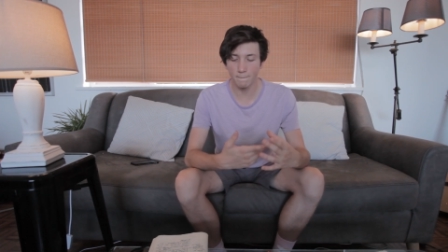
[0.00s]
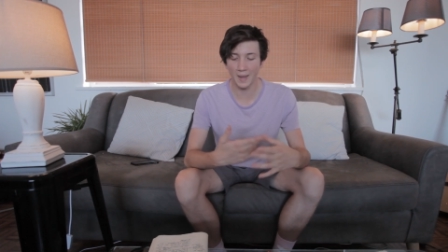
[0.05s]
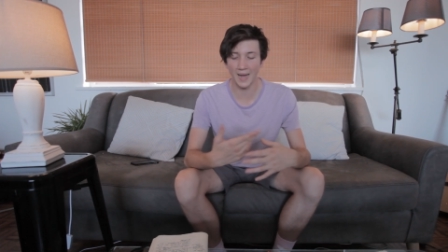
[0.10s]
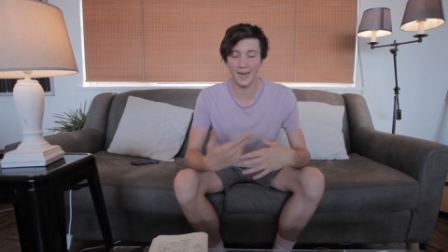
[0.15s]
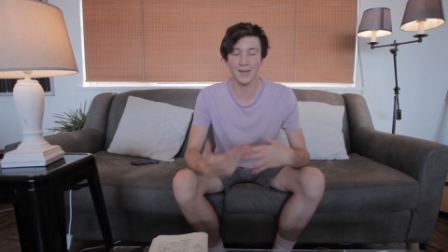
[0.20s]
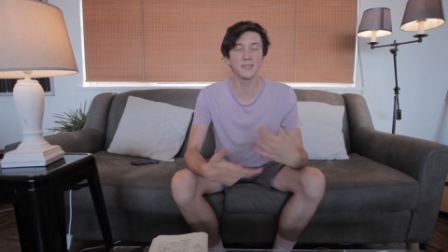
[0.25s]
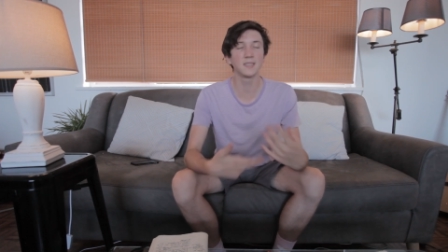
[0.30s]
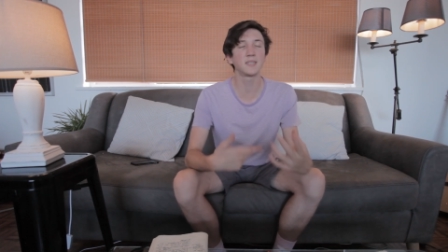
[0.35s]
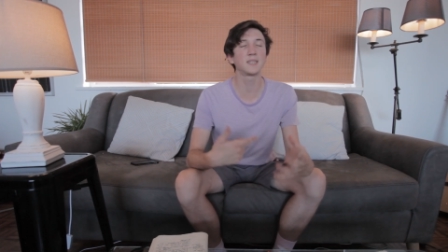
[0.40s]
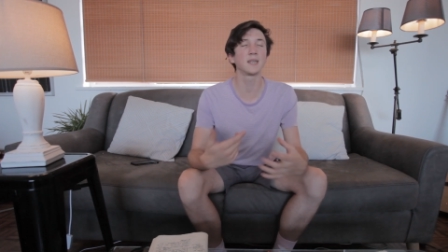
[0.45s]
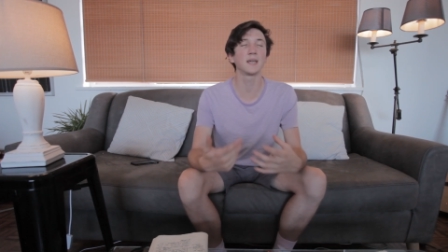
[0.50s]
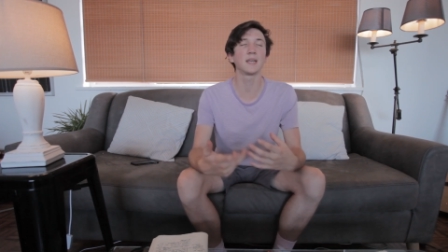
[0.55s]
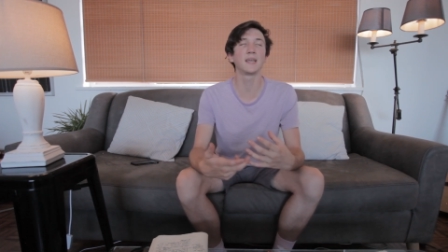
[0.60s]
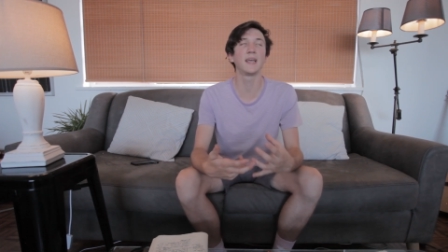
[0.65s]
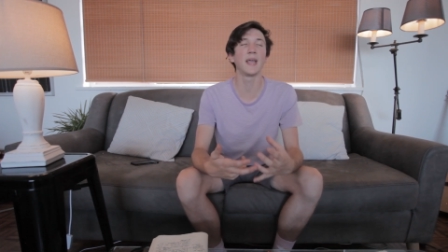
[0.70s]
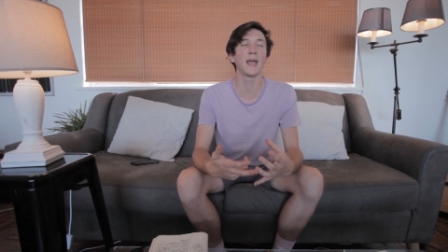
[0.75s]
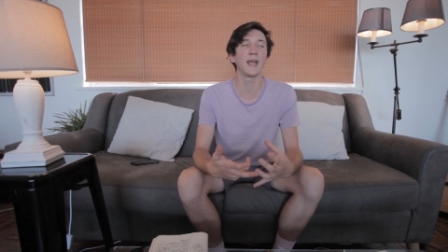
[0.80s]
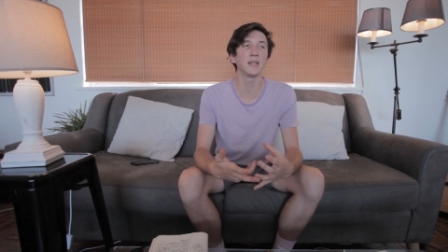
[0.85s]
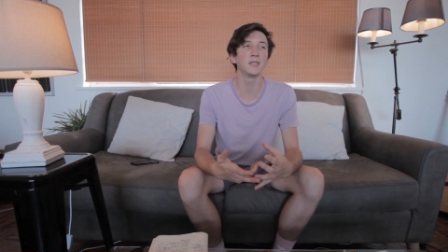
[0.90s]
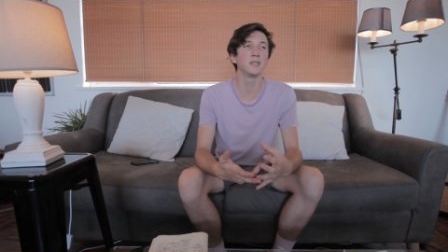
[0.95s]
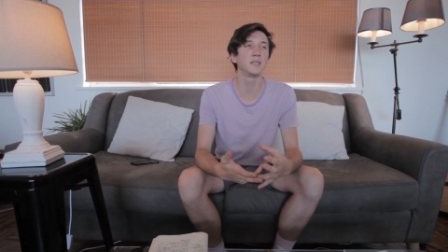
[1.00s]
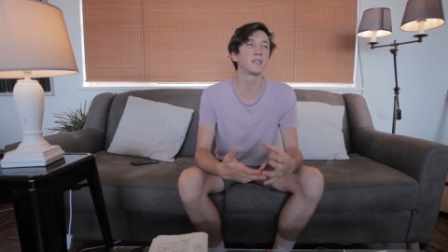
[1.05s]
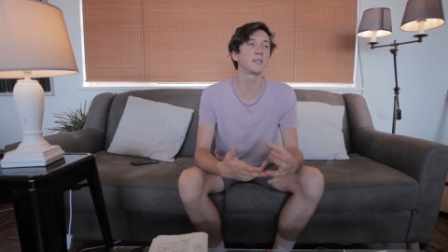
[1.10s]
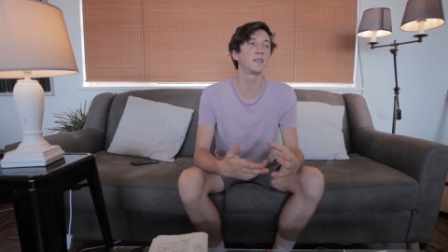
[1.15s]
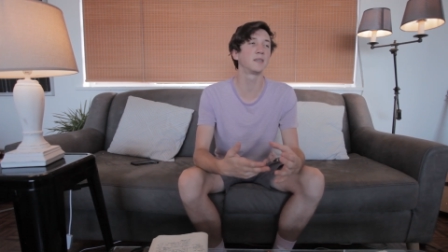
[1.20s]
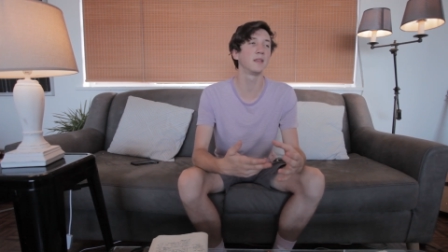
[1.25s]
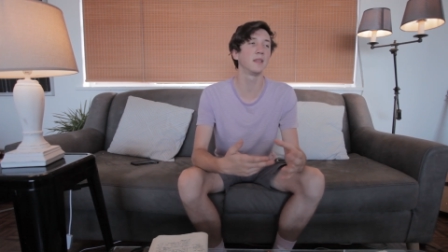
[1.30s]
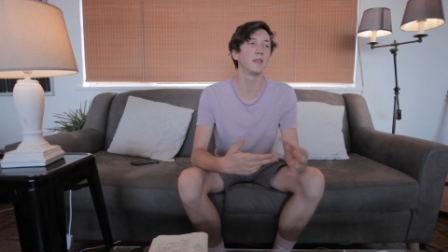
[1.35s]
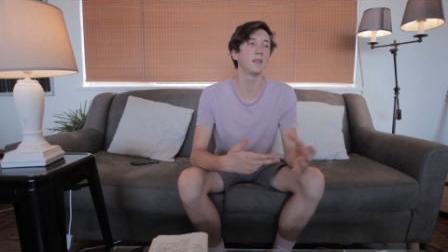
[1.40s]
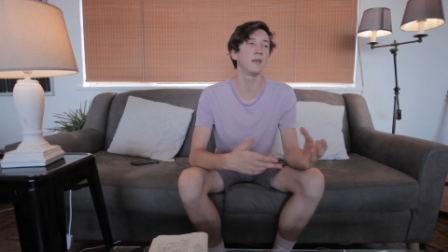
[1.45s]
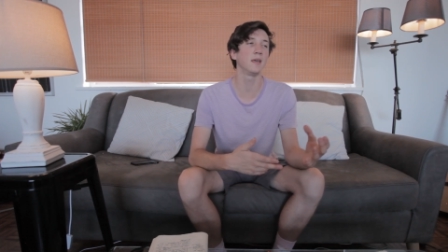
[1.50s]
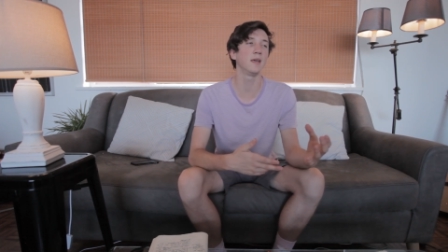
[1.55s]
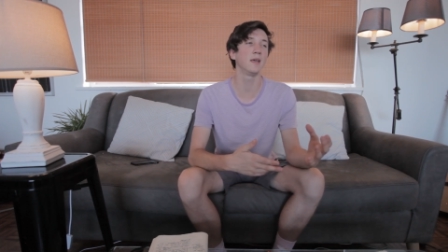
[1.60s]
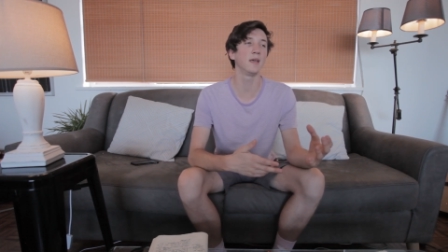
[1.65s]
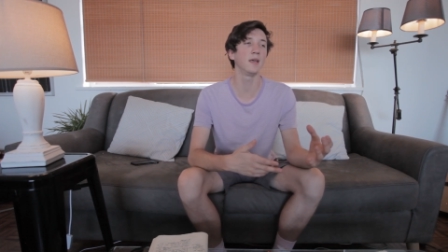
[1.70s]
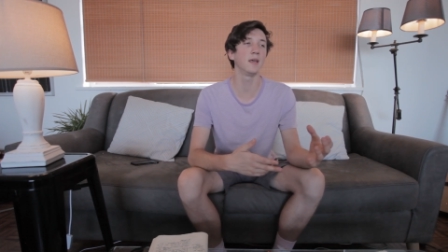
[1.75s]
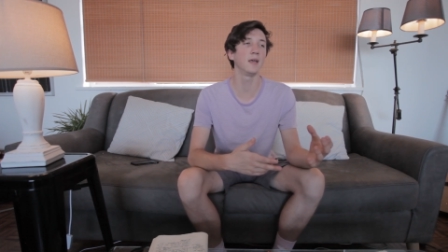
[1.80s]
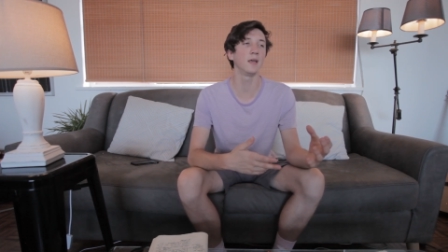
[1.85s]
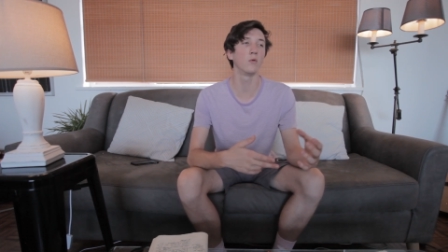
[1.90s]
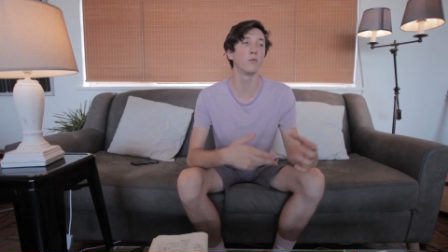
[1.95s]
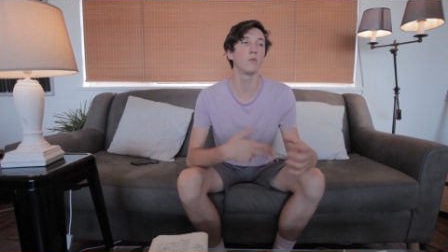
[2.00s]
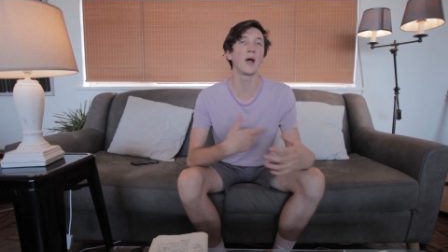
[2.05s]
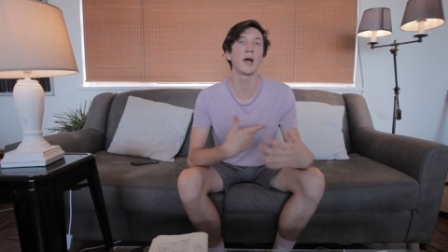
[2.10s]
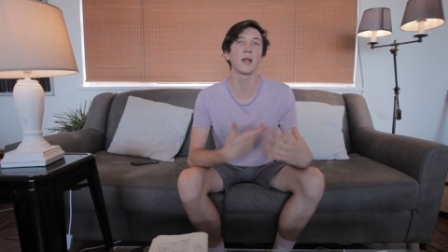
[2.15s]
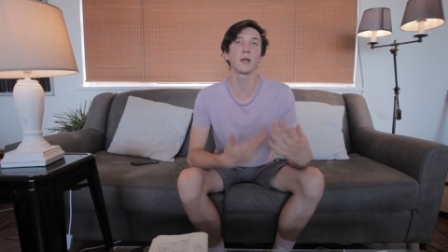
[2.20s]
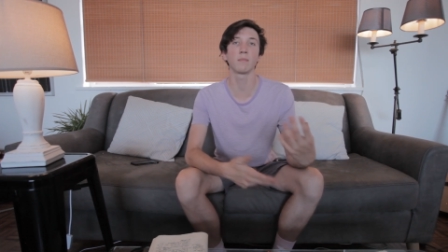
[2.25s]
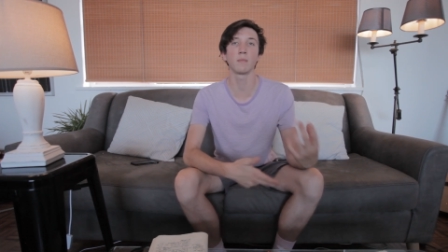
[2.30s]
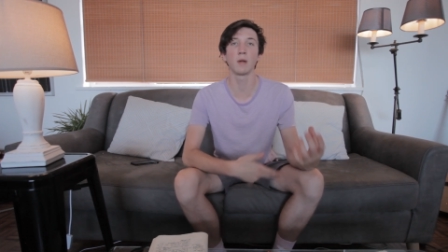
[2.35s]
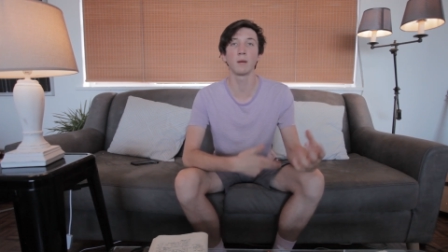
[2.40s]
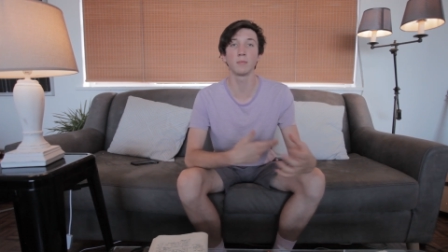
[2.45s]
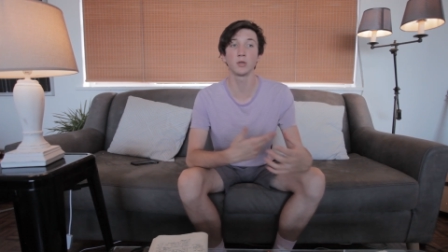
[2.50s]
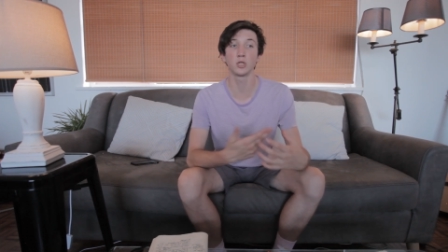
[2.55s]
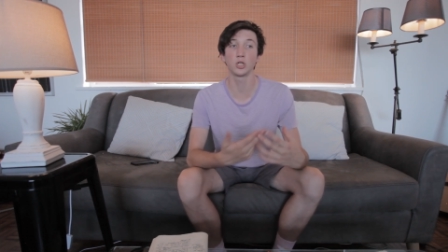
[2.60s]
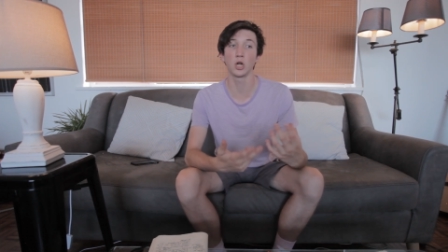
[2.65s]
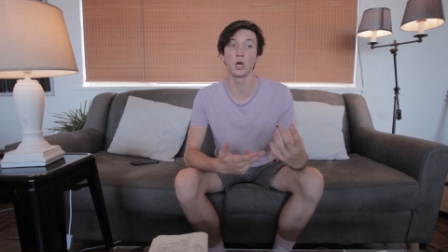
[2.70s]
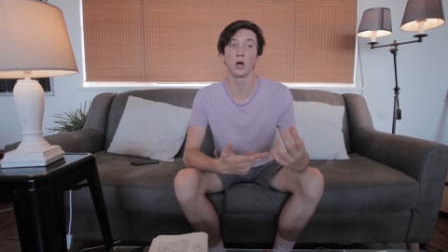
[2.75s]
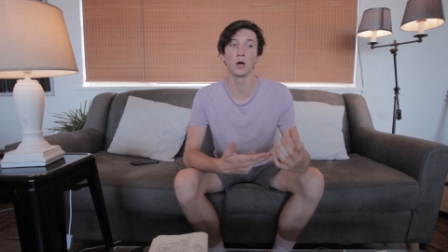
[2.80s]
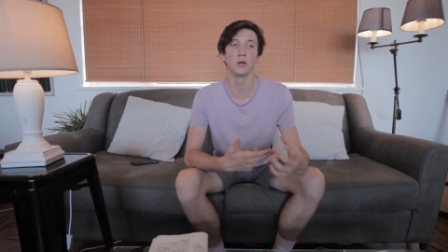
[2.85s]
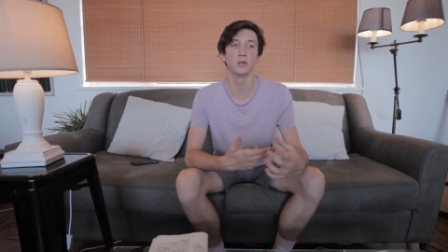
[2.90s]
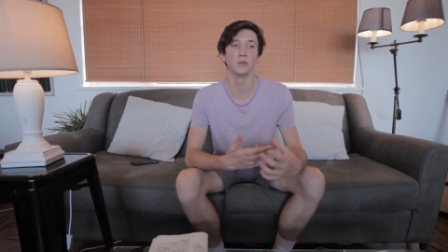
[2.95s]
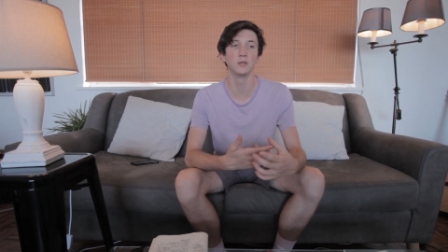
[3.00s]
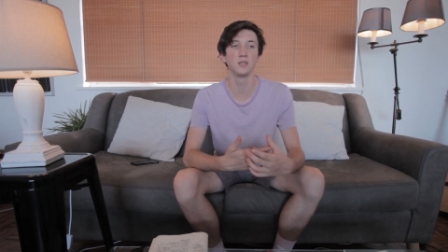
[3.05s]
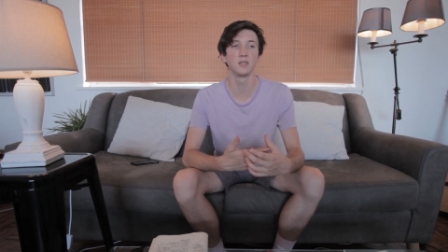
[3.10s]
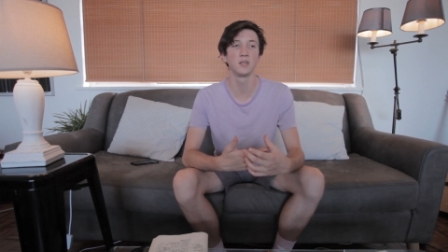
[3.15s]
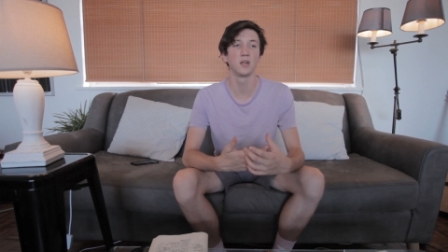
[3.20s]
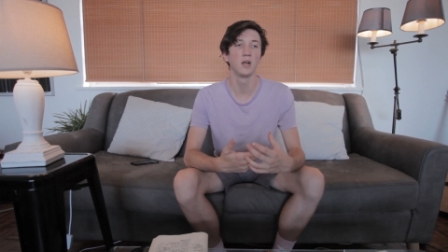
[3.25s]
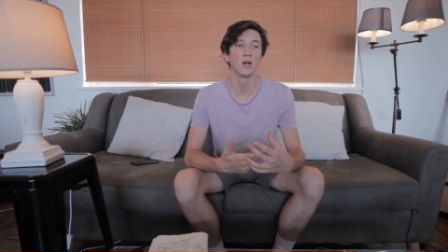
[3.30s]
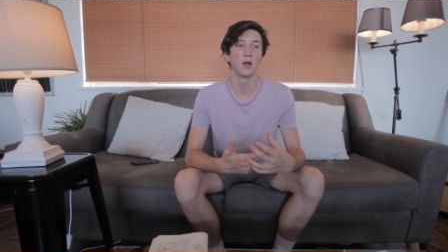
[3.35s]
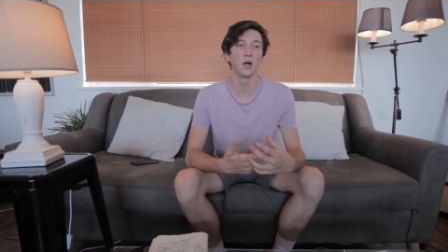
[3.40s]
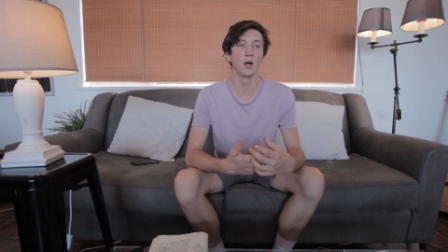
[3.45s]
balanced against the random number chance